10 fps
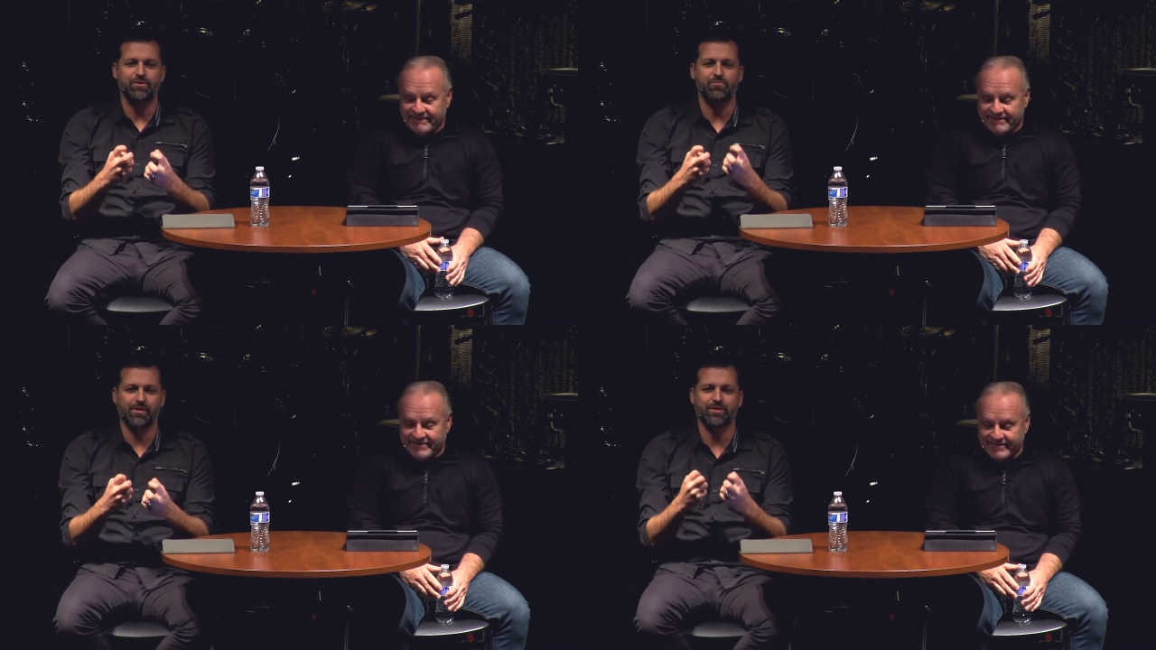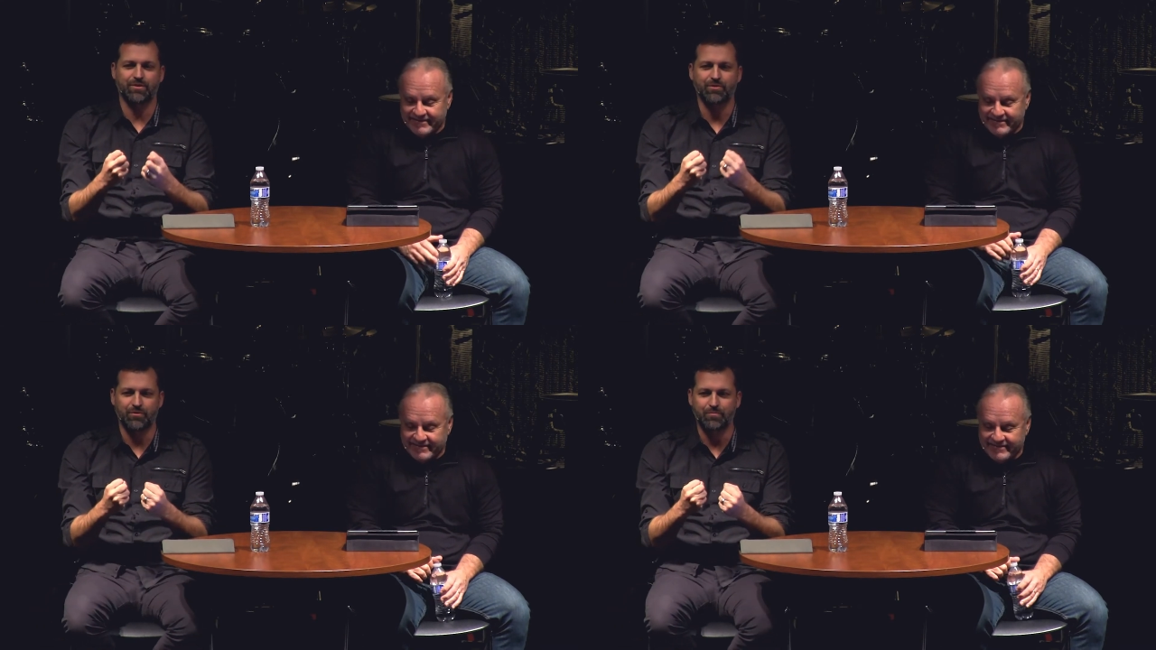Speaker 1: You want it
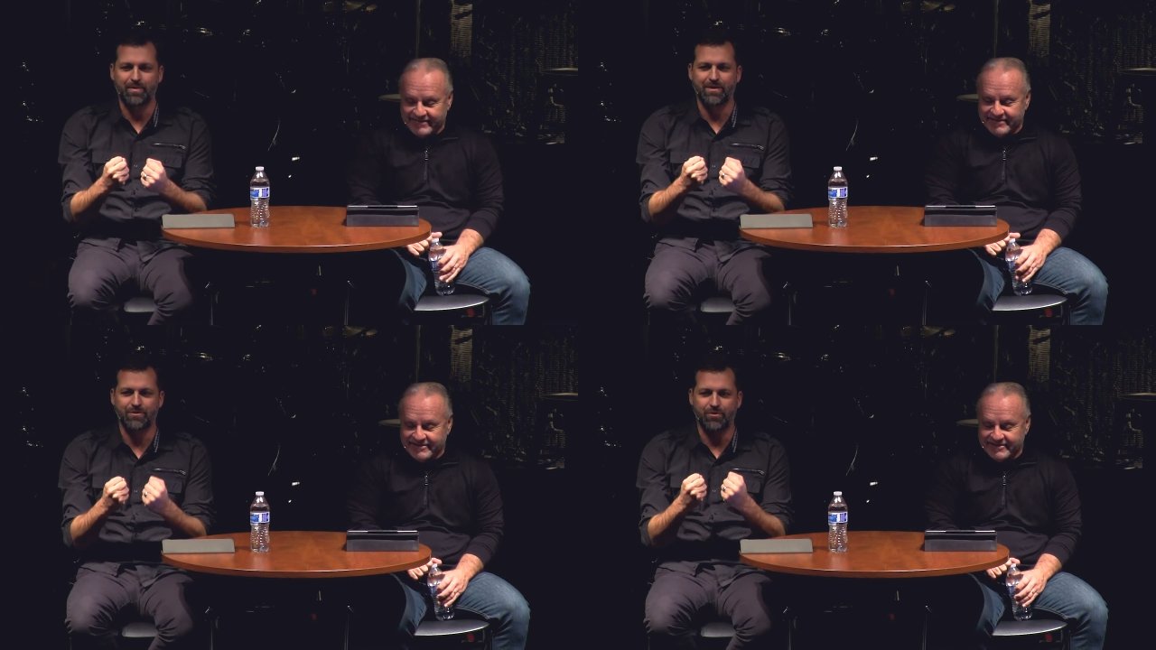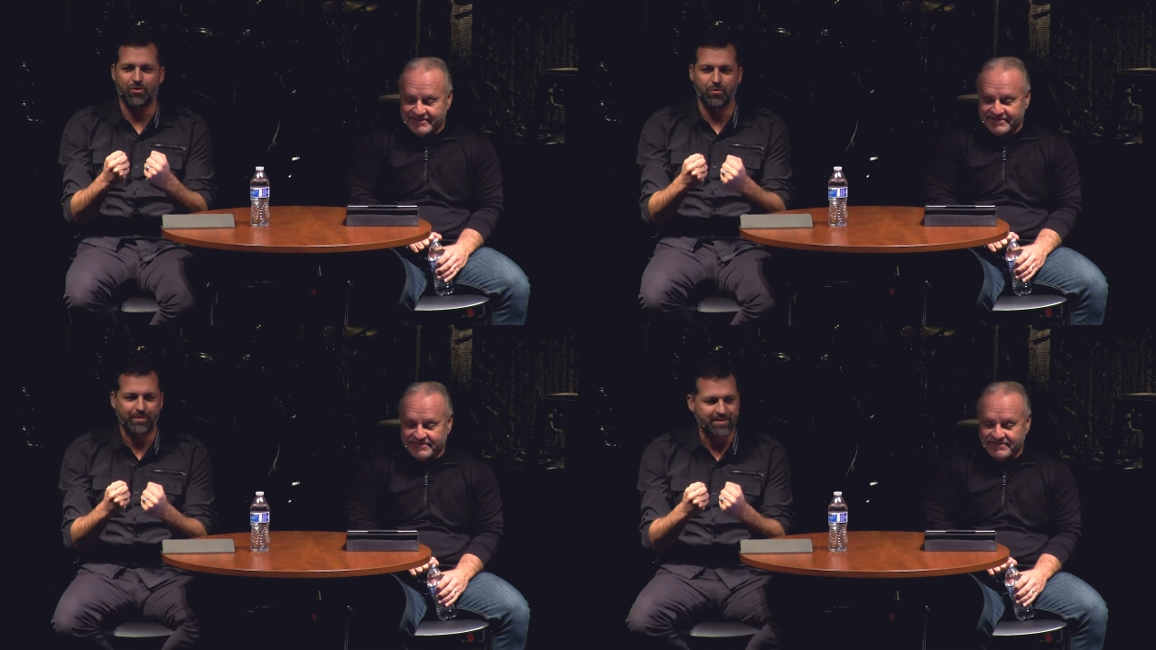so bad, you
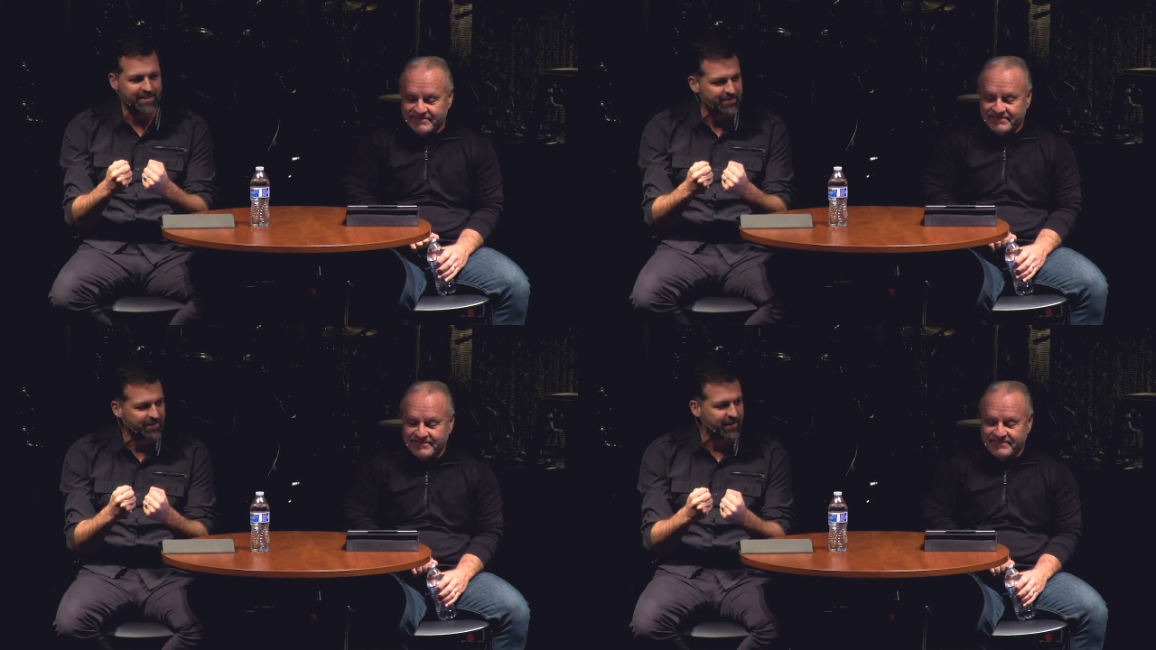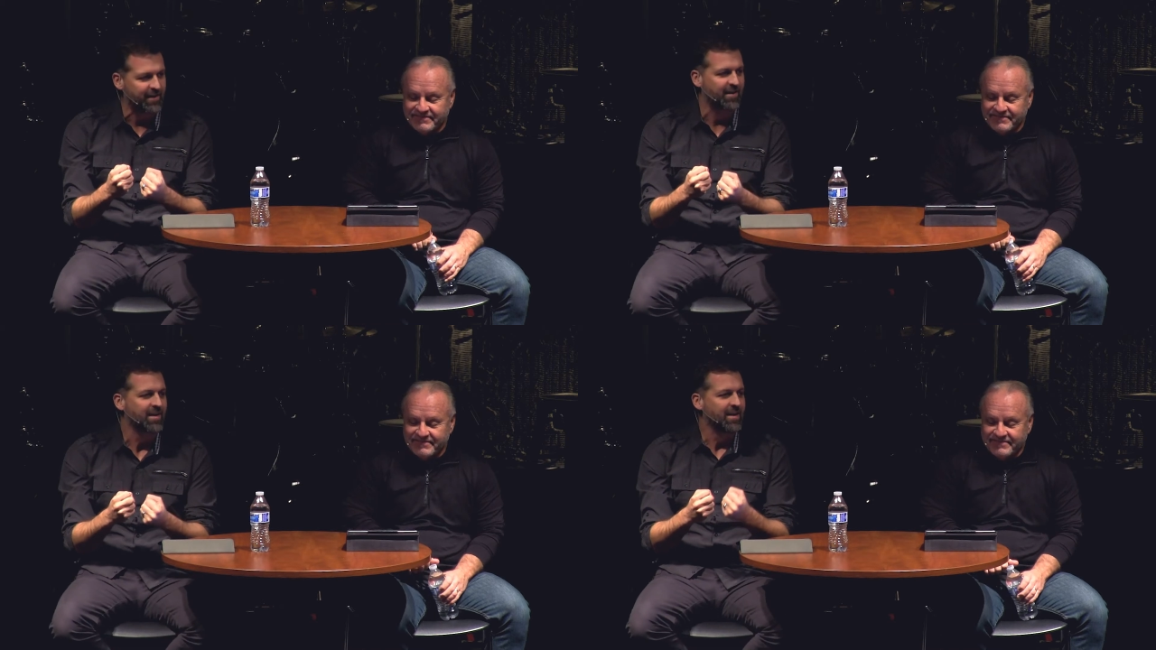hope it's under
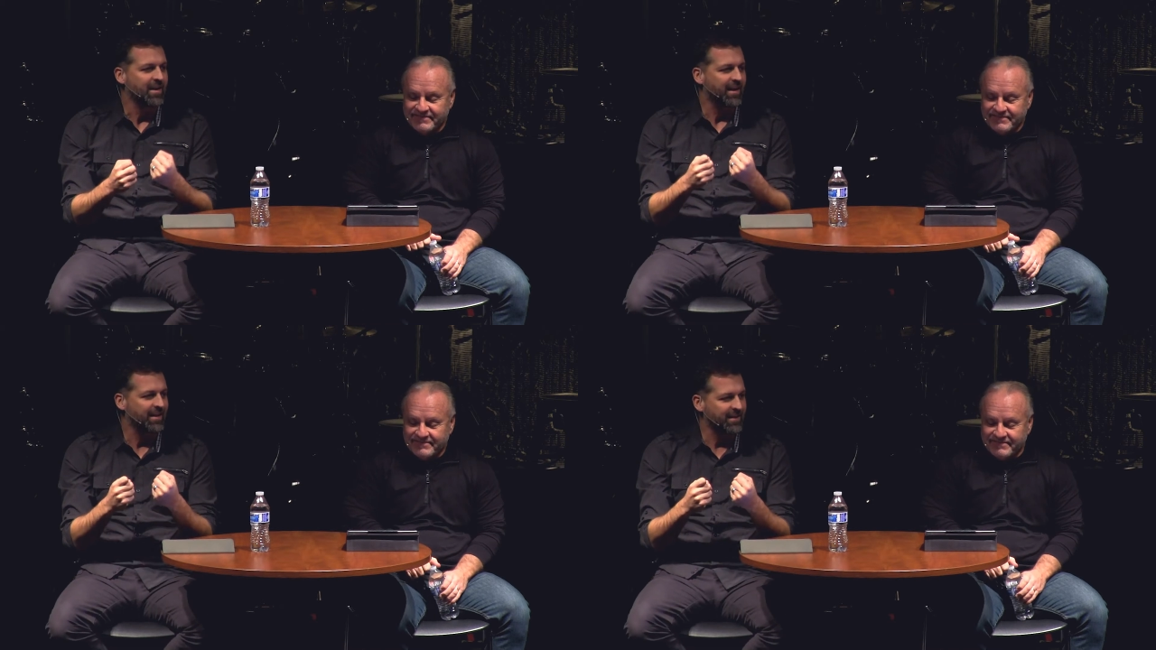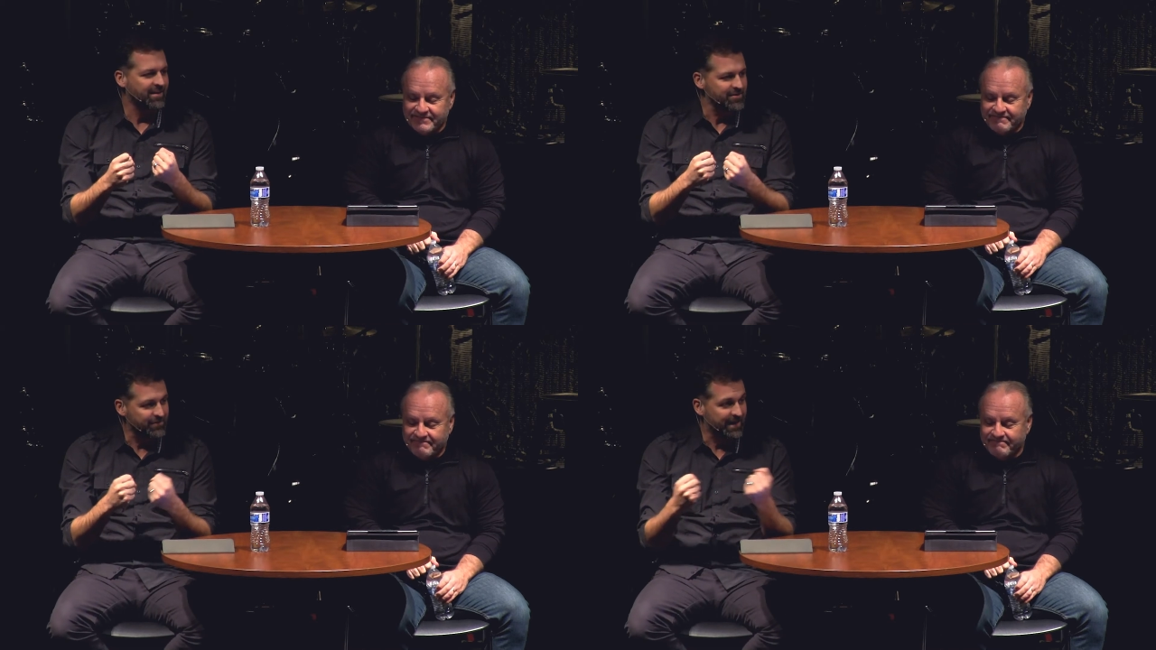there, and
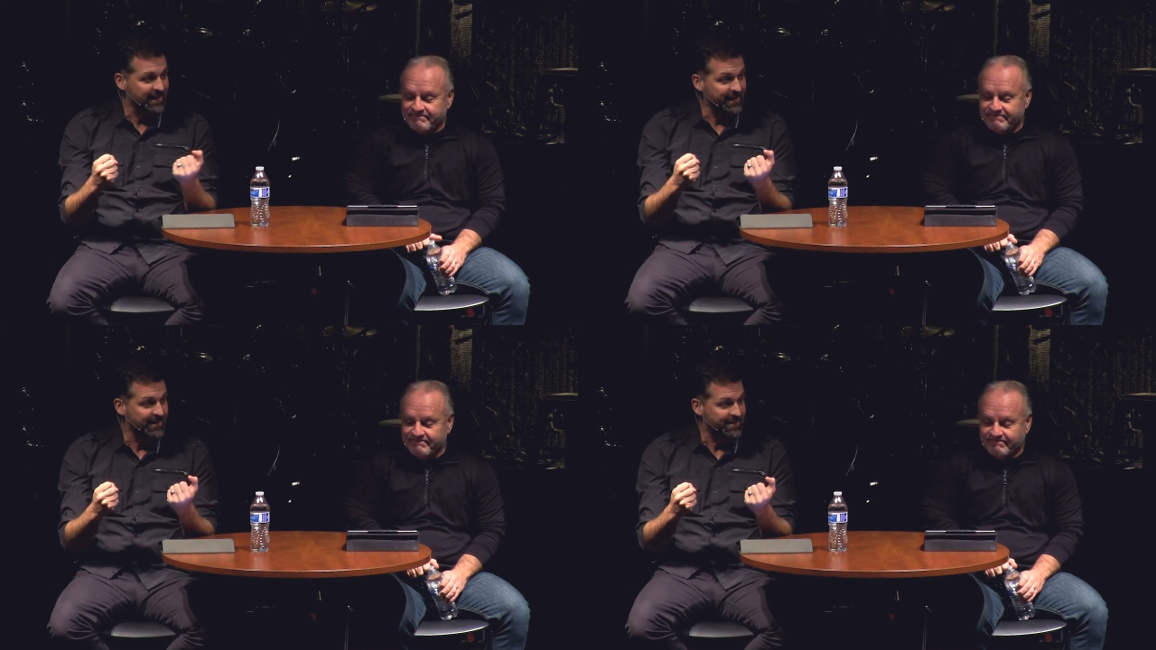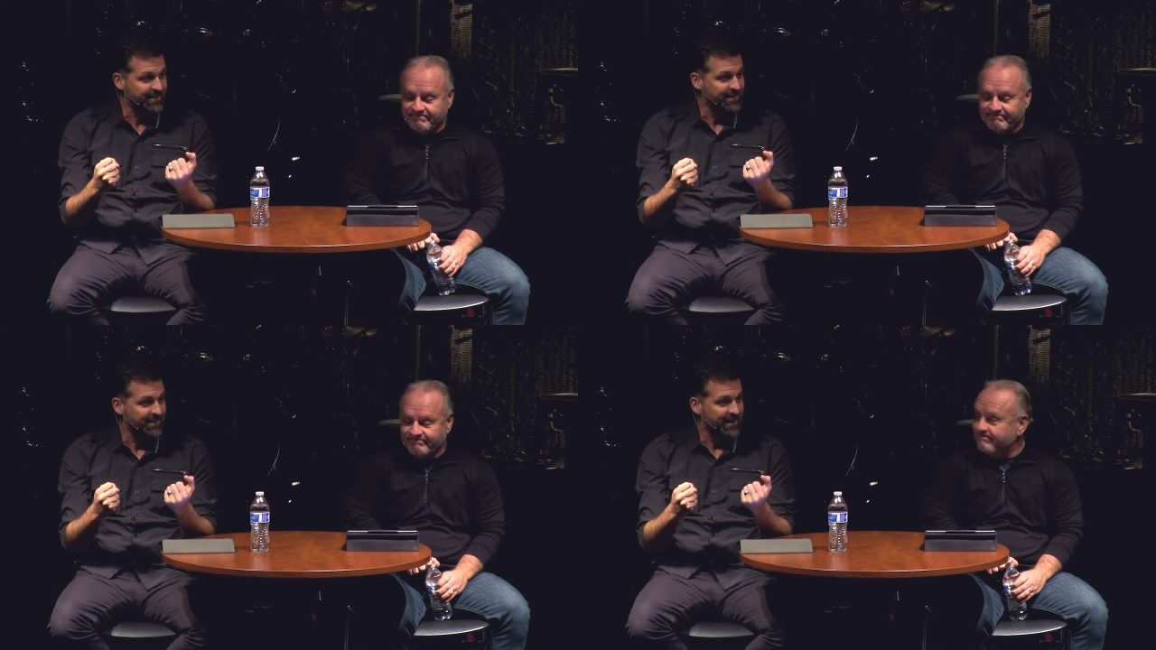then you get it.